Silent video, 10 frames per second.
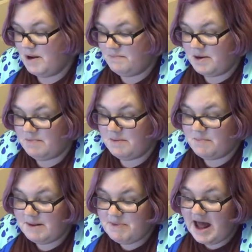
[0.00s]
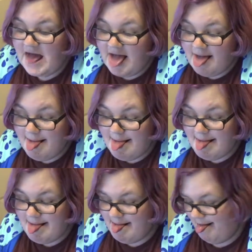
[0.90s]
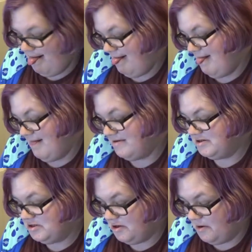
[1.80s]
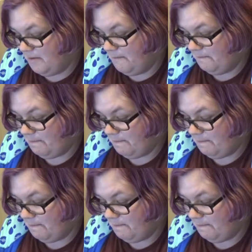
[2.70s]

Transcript: blah, blah, blah, blah, blah. So,